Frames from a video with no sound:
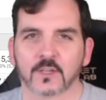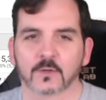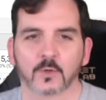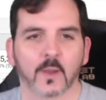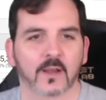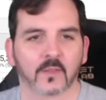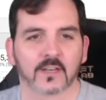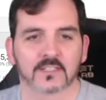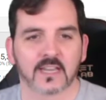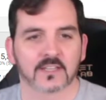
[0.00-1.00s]
though. Google
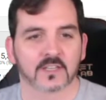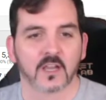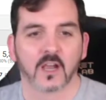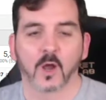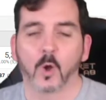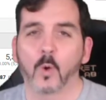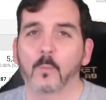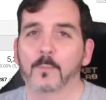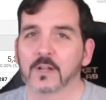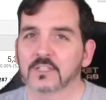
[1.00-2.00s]
Analytics has a whole
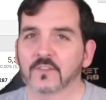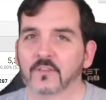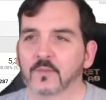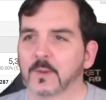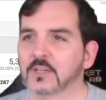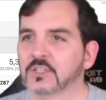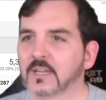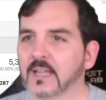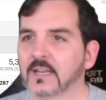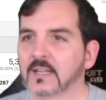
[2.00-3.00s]
bunch of
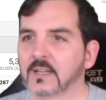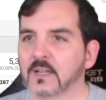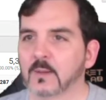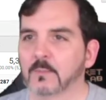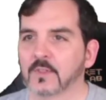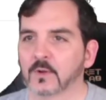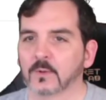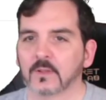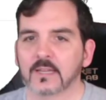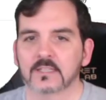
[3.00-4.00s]
information in it, but there
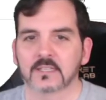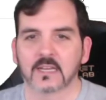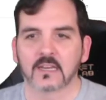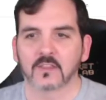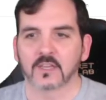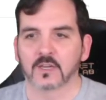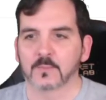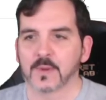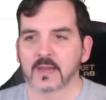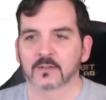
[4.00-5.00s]
really isn't anything
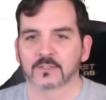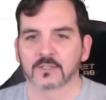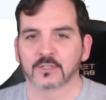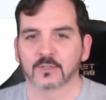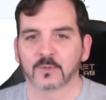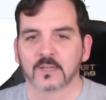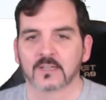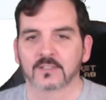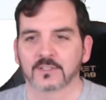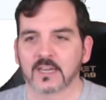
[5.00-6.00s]
compared to
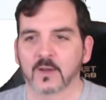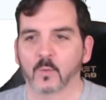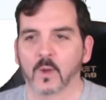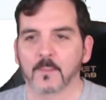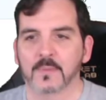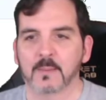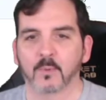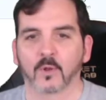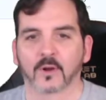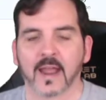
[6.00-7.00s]
seeing what
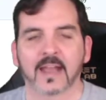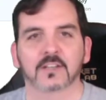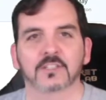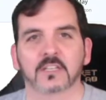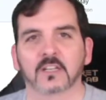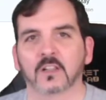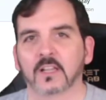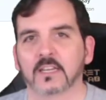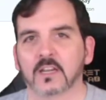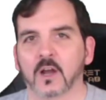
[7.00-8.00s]
people are actually
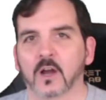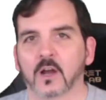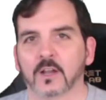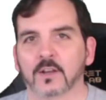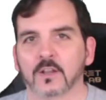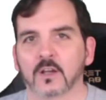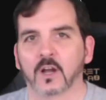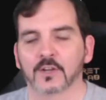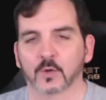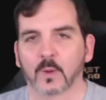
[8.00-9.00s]
clicking on
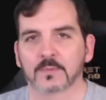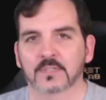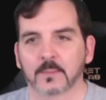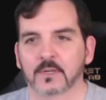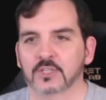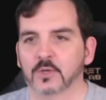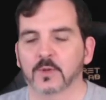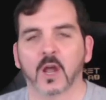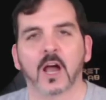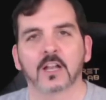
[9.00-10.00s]
your website. I'm going to show
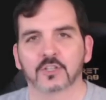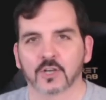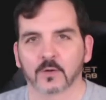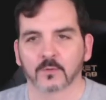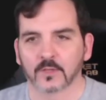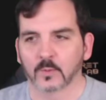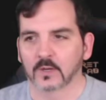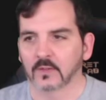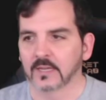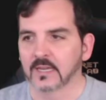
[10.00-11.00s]
you Hotjar really
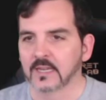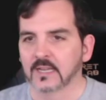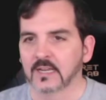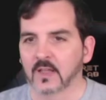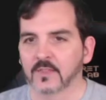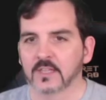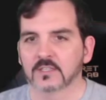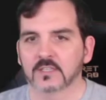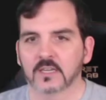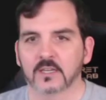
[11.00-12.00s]
quickly. Now,
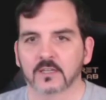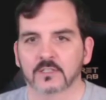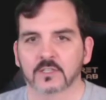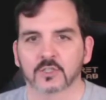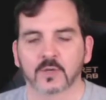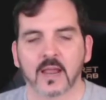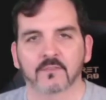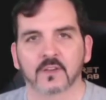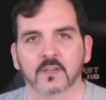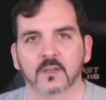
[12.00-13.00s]
this is the
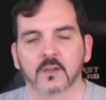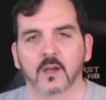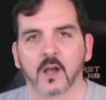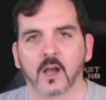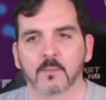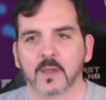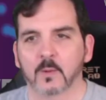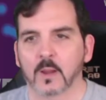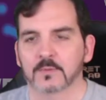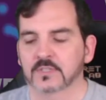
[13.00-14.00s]
traffic on my
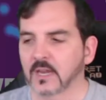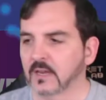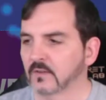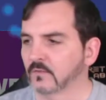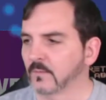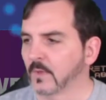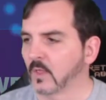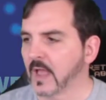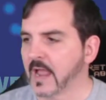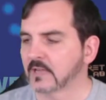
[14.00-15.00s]
website from the
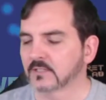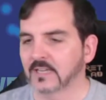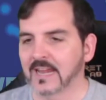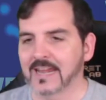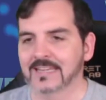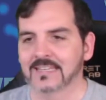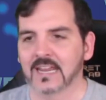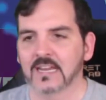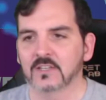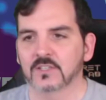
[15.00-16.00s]
last 8
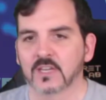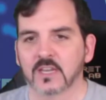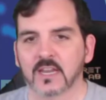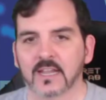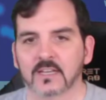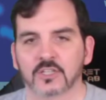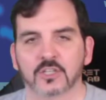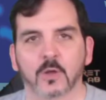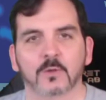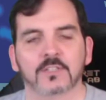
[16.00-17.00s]
days, and it
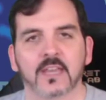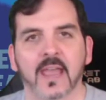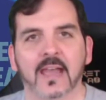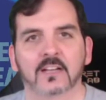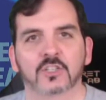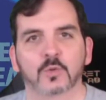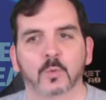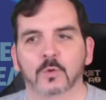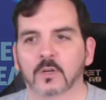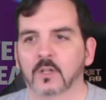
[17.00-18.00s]
shows the
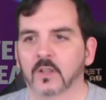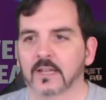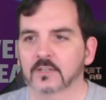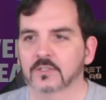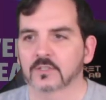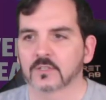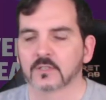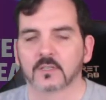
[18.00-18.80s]
actual clicks